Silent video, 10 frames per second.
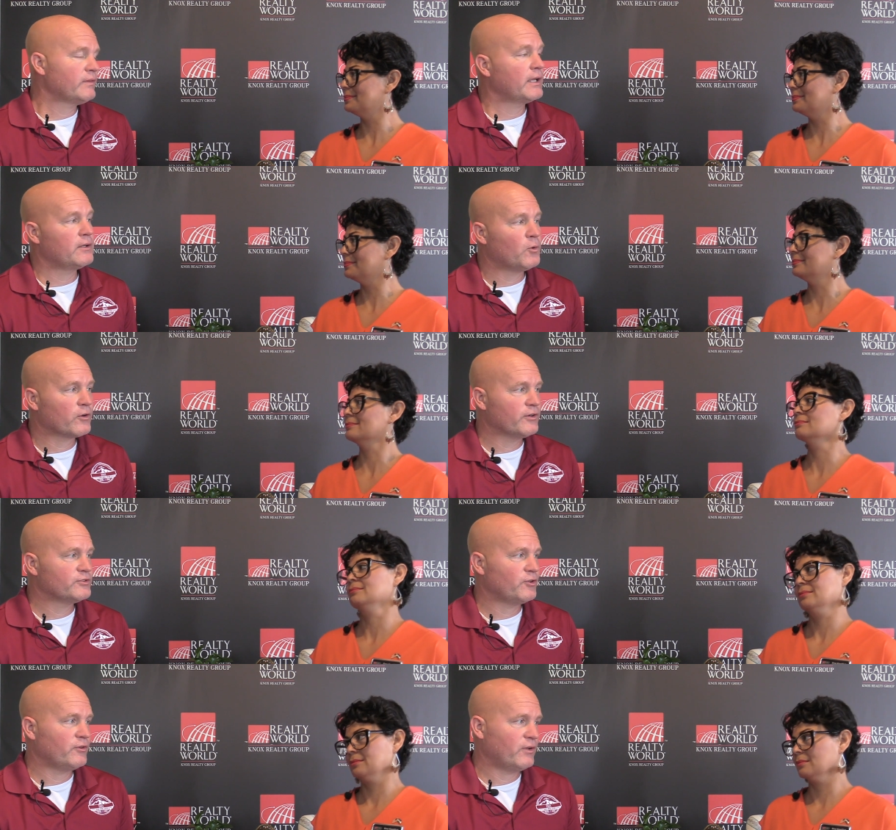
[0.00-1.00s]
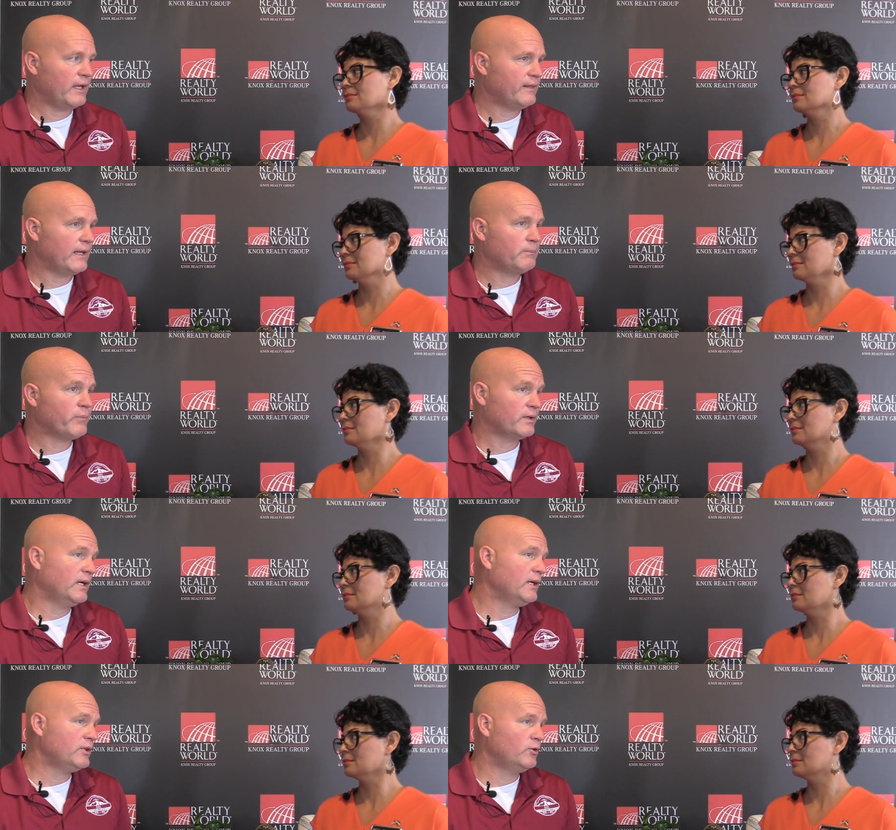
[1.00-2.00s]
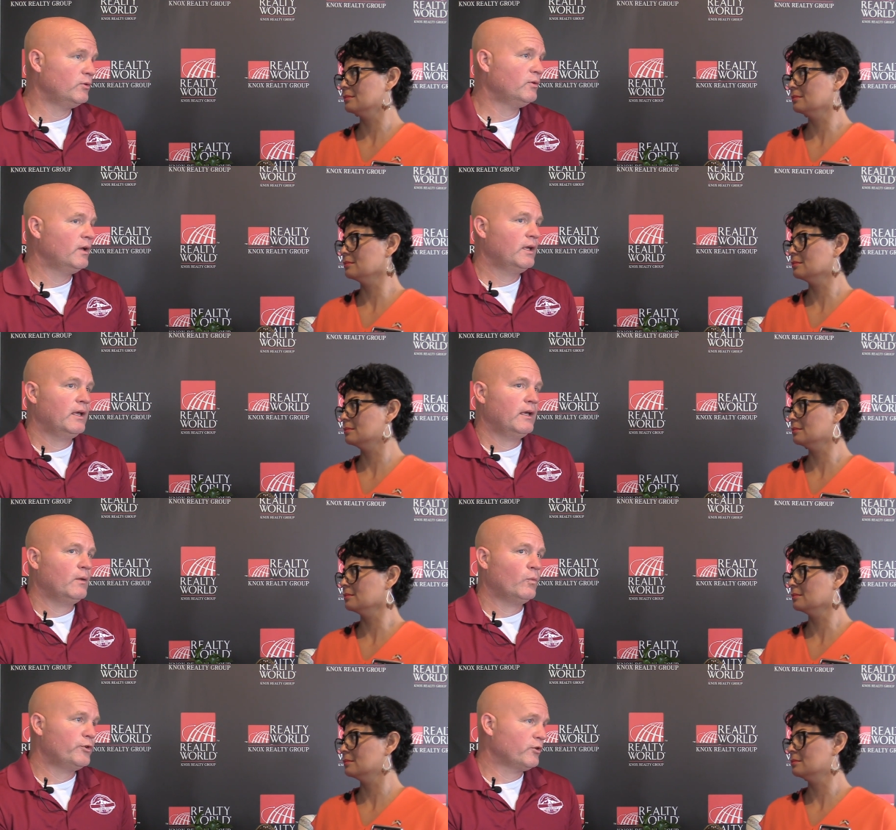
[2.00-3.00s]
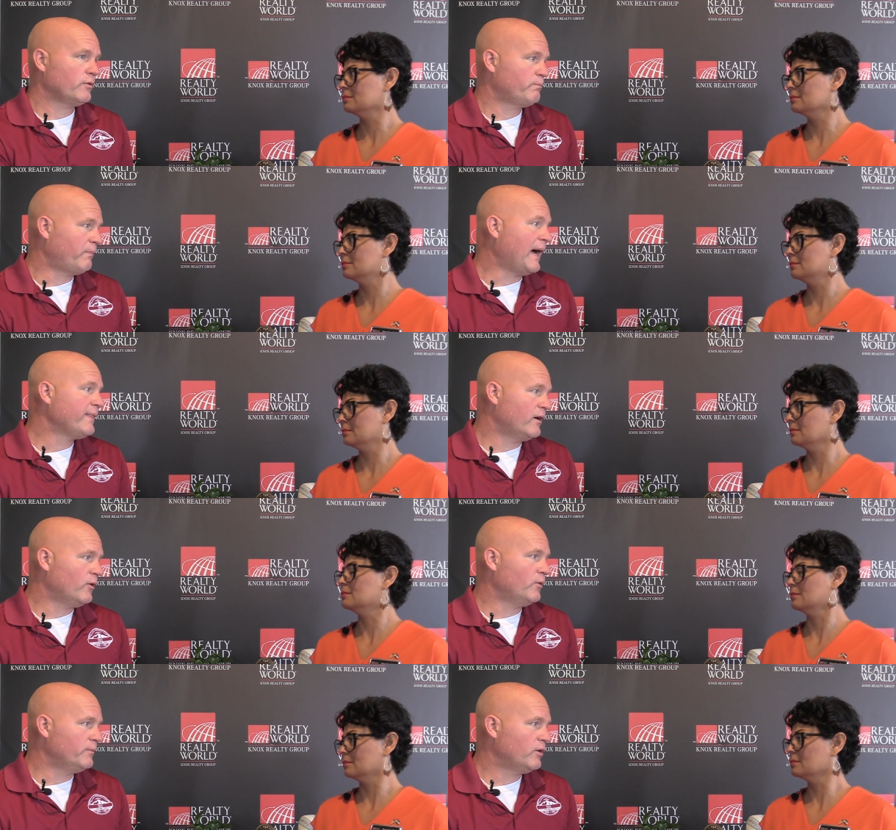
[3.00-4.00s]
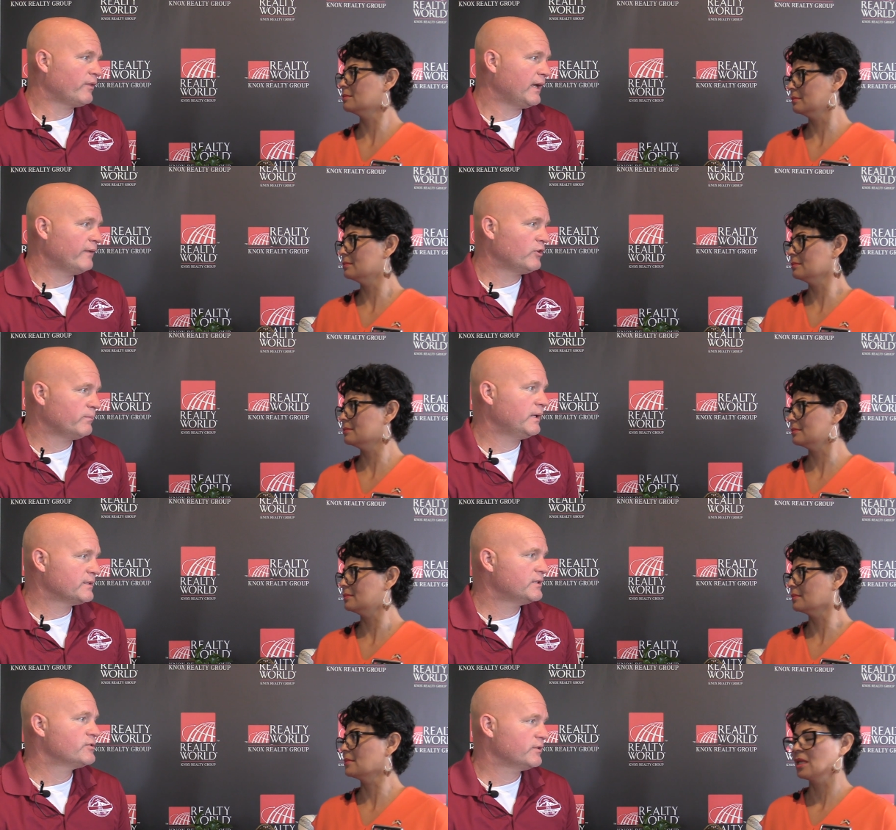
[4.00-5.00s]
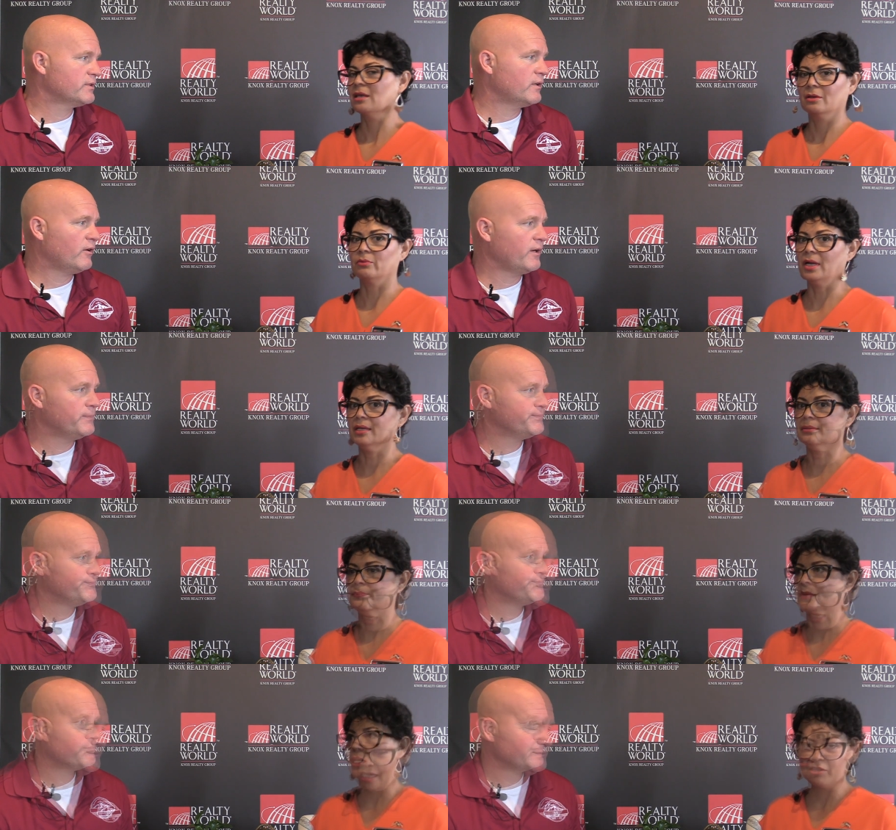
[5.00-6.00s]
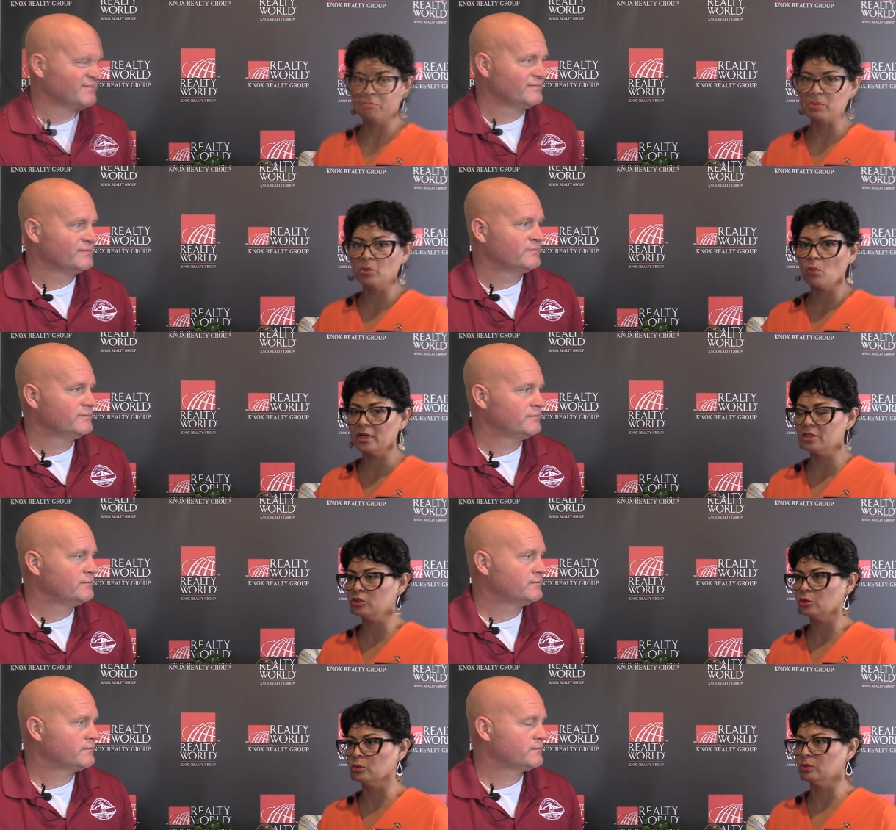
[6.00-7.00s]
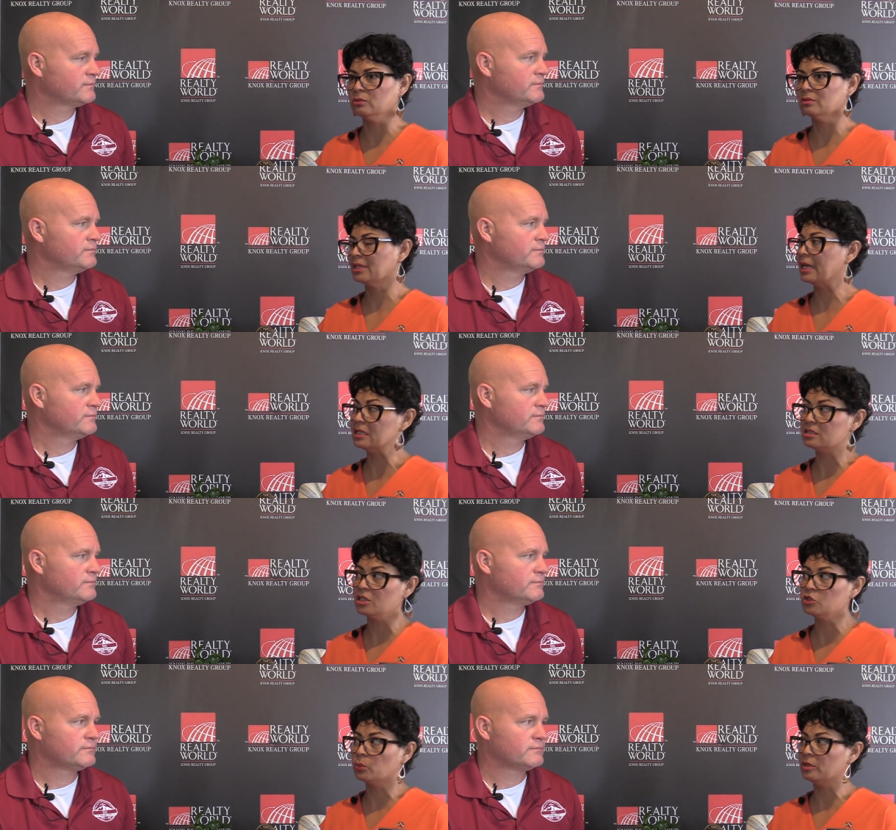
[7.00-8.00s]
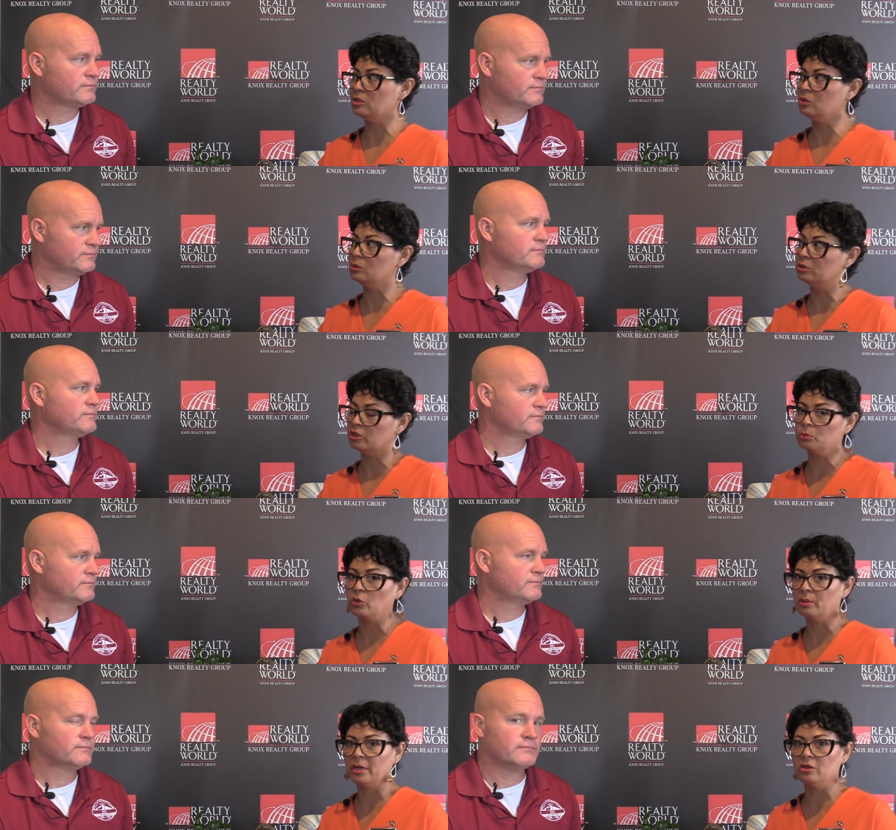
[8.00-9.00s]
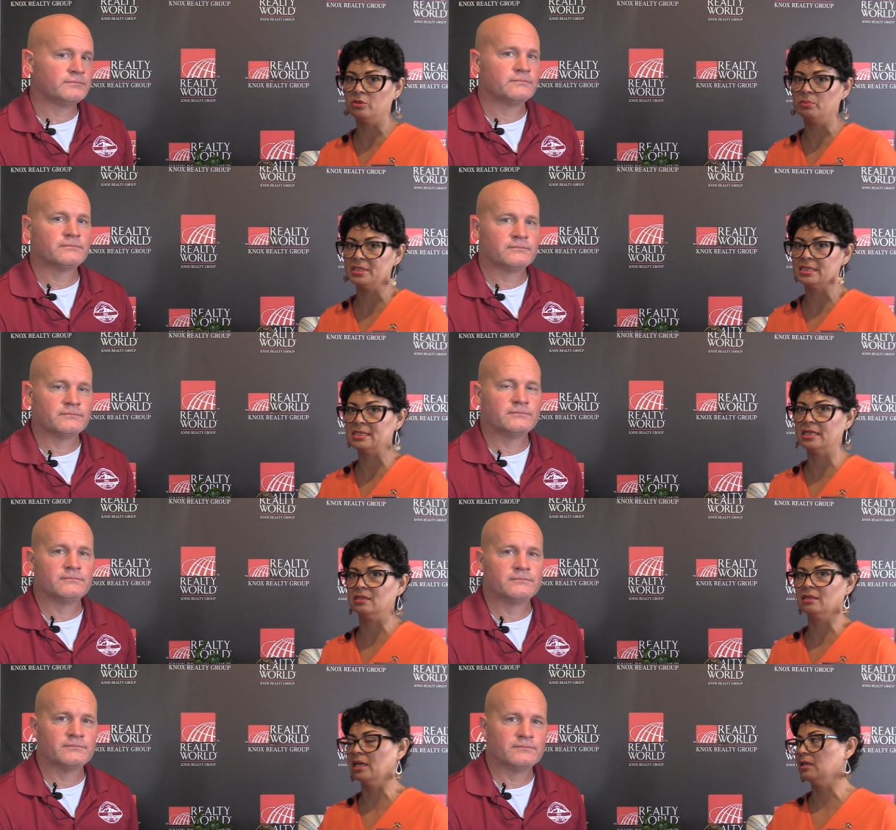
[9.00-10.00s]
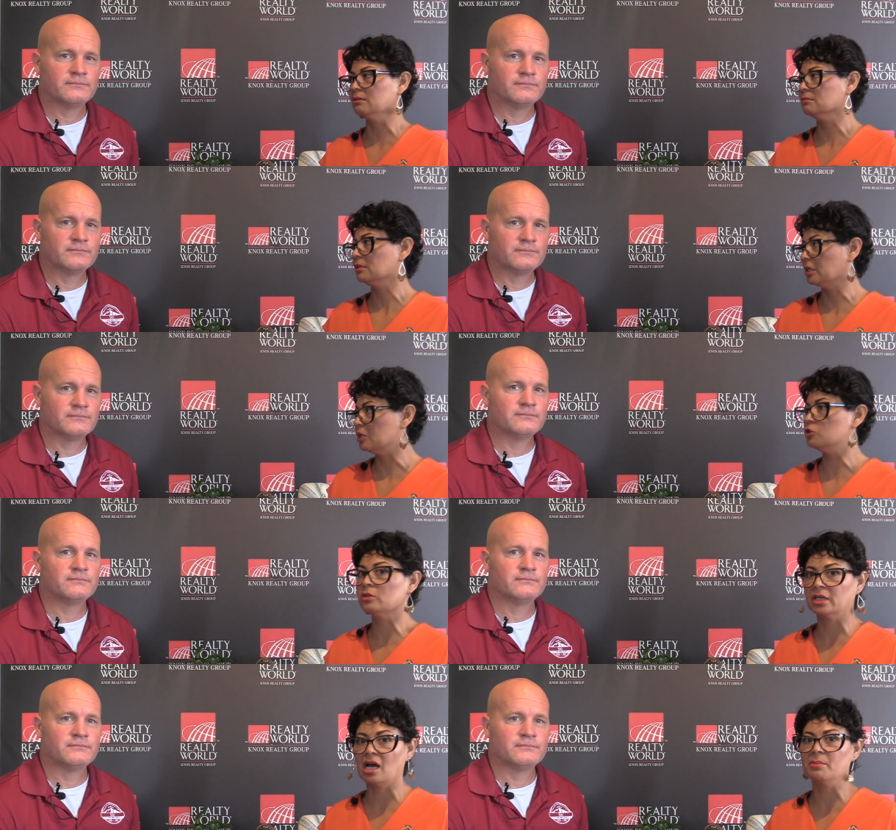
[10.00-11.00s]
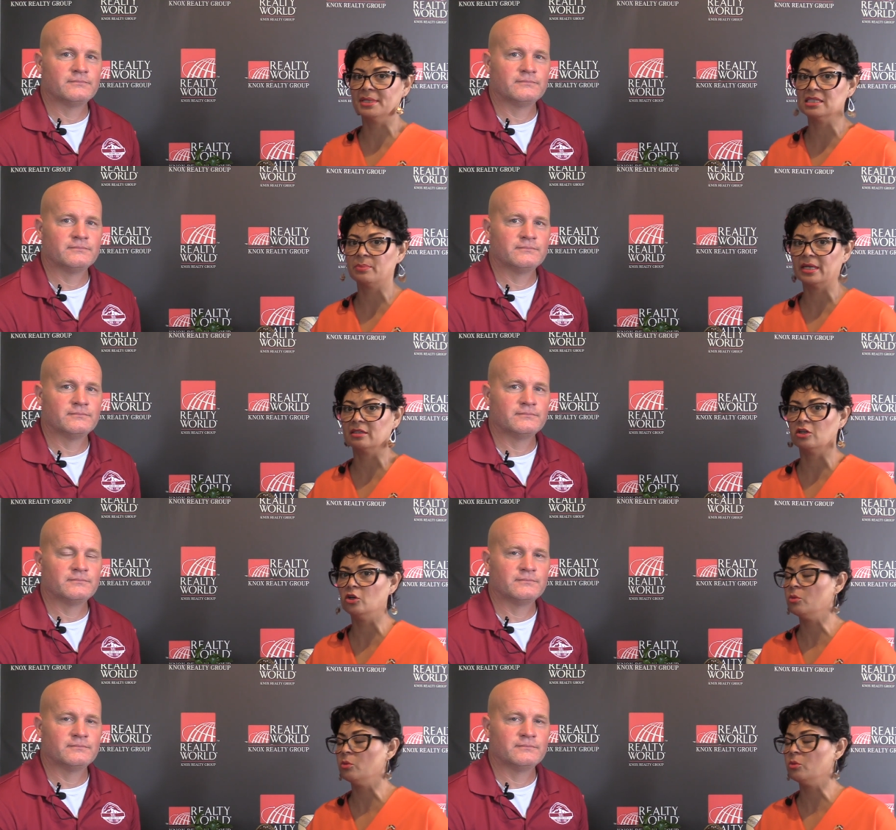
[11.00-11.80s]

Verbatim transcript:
Speaker 1: everything in order so and they protect you when you're buying the home. You know, they have your best interest at heart. Right.
Speaker 2: And if people wanted to get in touch with you, learn more about your business, and, and get you to come and inspect their